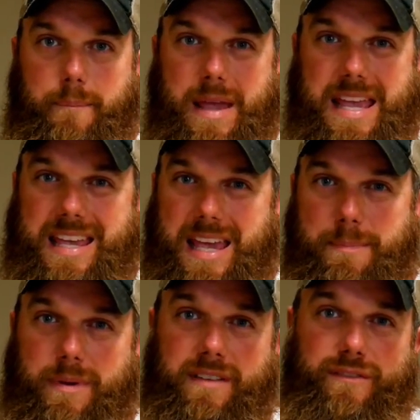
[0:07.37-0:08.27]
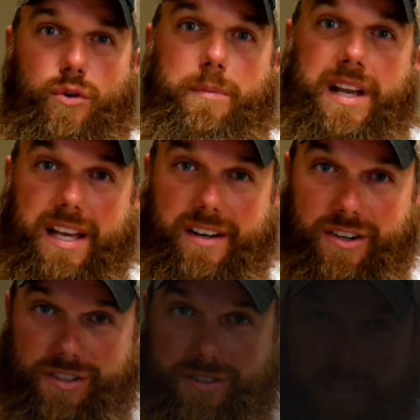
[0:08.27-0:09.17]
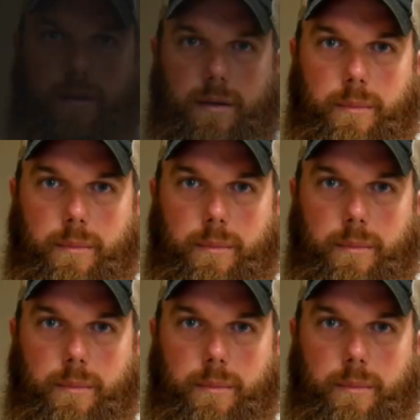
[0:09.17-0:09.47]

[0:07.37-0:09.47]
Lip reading: beekeeping for beginners.